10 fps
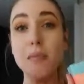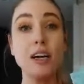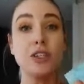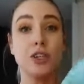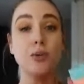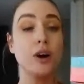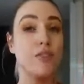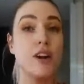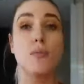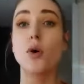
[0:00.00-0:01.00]
I bought two
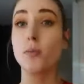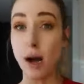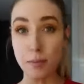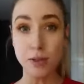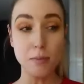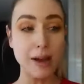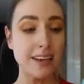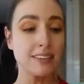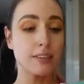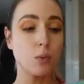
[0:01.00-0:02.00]
of their more popular
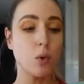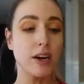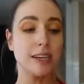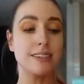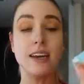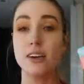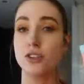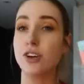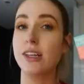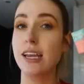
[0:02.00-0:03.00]
masks. One is the
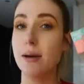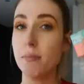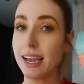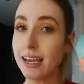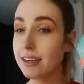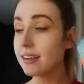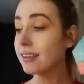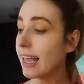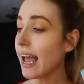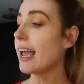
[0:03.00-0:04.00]
Australian Pink
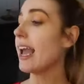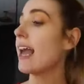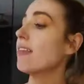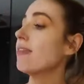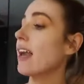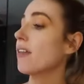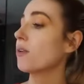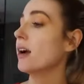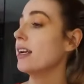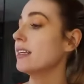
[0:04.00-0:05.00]
Clay, and then the
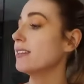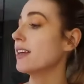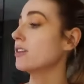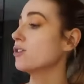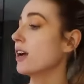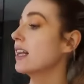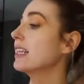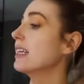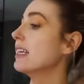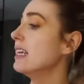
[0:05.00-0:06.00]
other one is the
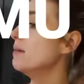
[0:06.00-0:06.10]
Australian